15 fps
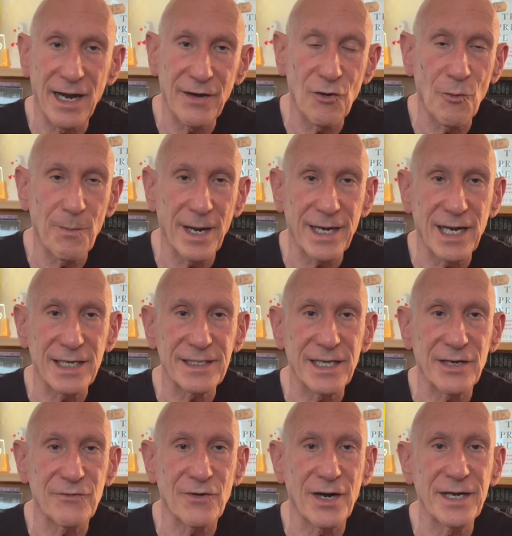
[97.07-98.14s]
hope I got
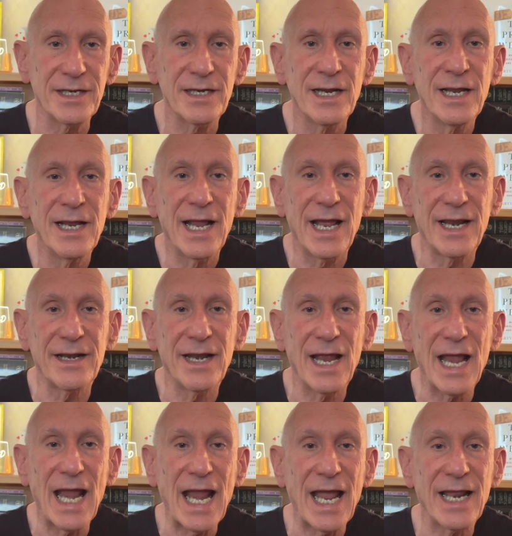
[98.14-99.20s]
that right, and
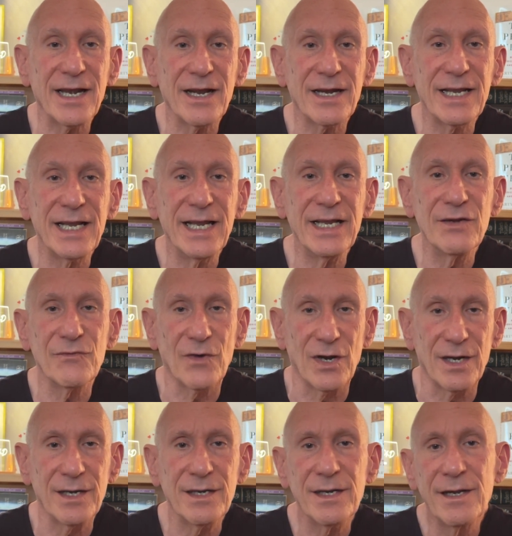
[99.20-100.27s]

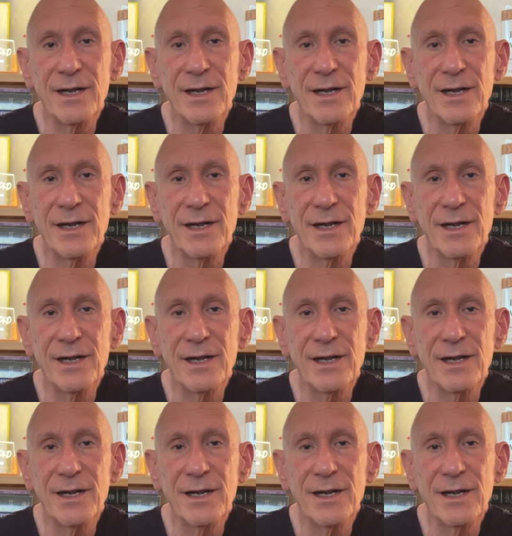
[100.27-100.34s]
anakinra